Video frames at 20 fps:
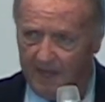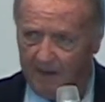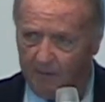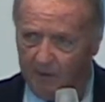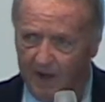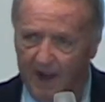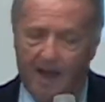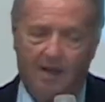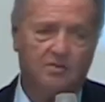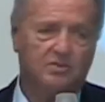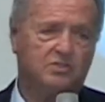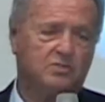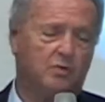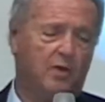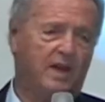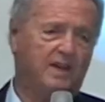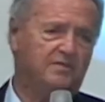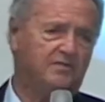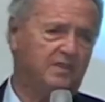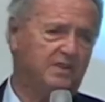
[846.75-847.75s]
And when I was
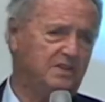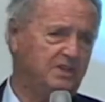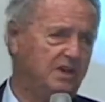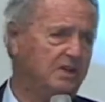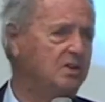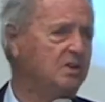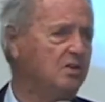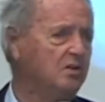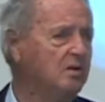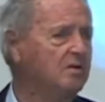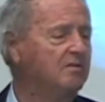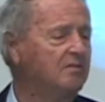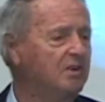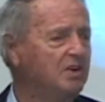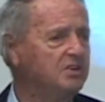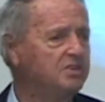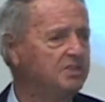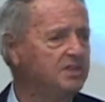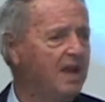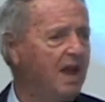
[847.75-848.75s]
at West Virginia
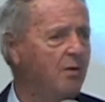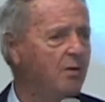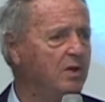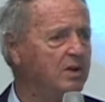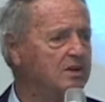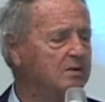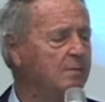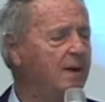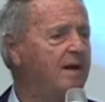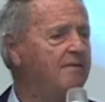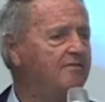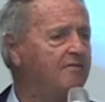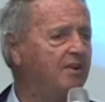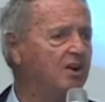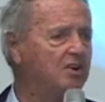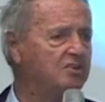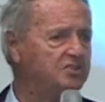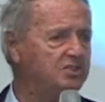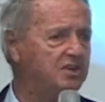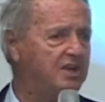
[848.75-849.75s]
University, I went to my
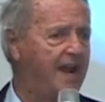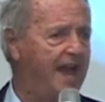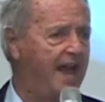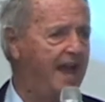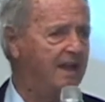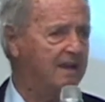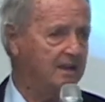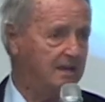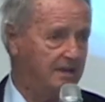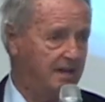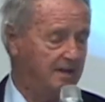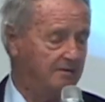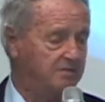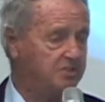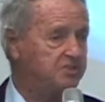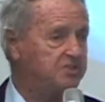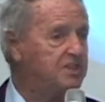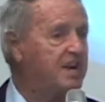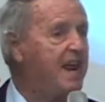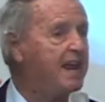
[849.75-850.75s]
first
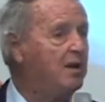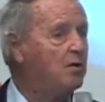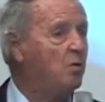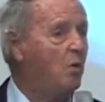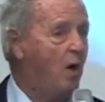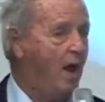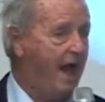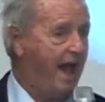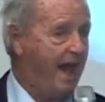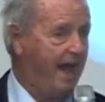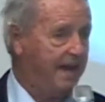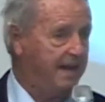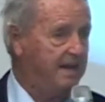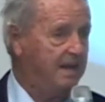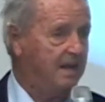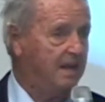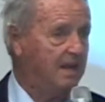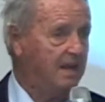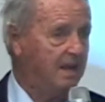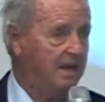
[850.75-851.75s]

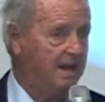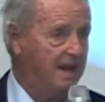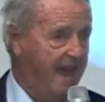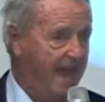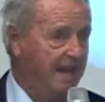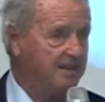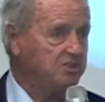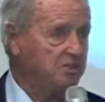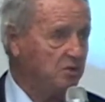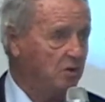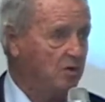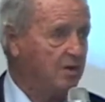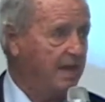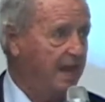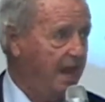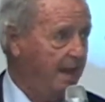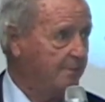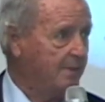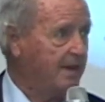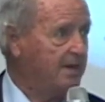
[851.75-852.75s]
statewide national
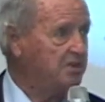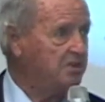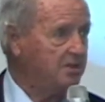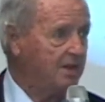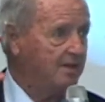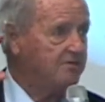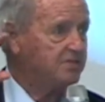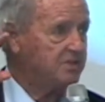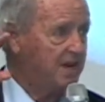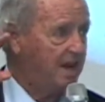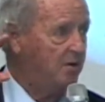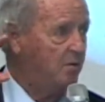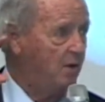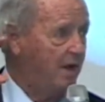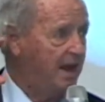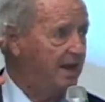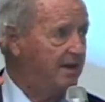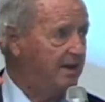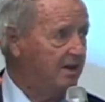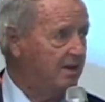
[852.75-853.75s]
camp. I guess you have
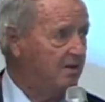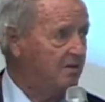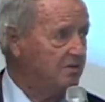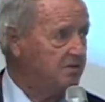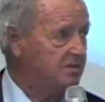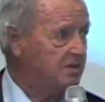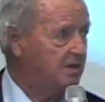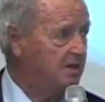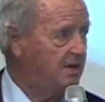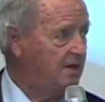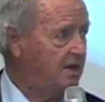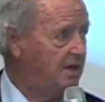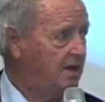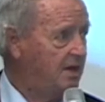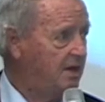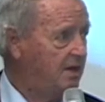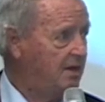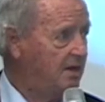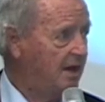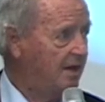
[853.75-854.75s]
statewide here, don't you?
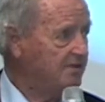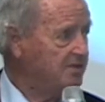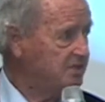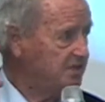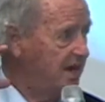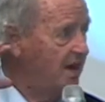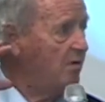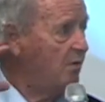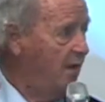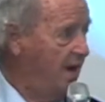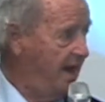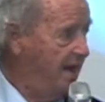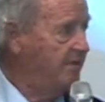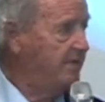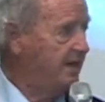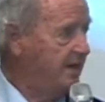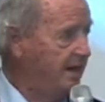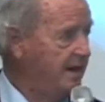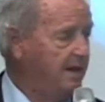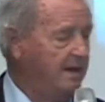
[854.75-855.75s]
You have a
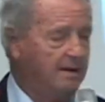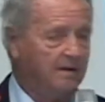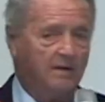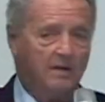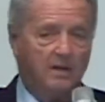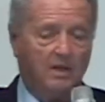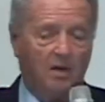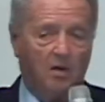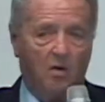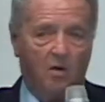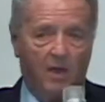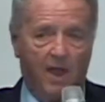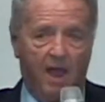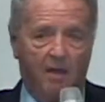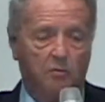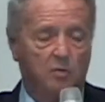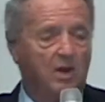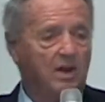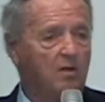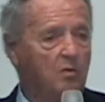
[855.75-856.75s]
statewide thing here? Well, we
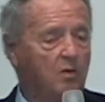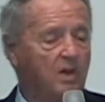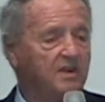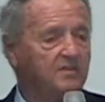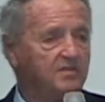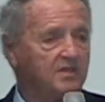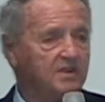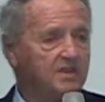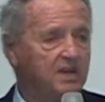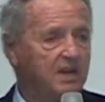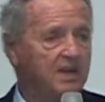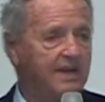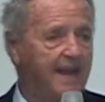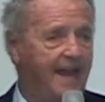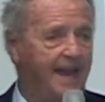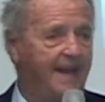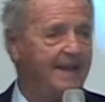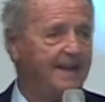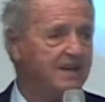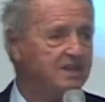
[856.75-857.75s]
had one in West Virginia,
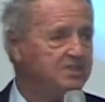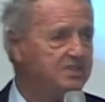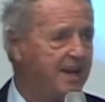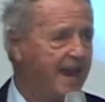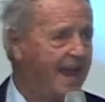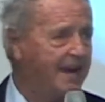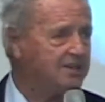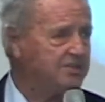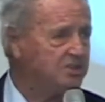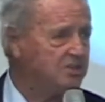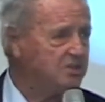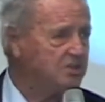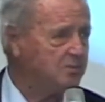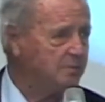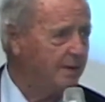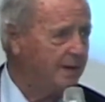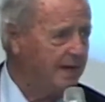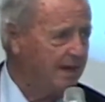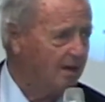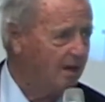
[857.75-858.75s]
had it at
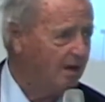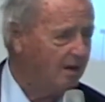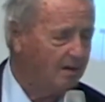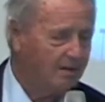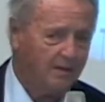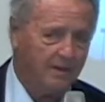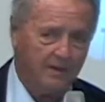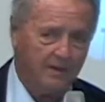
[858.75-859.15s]
Jackson's Mill.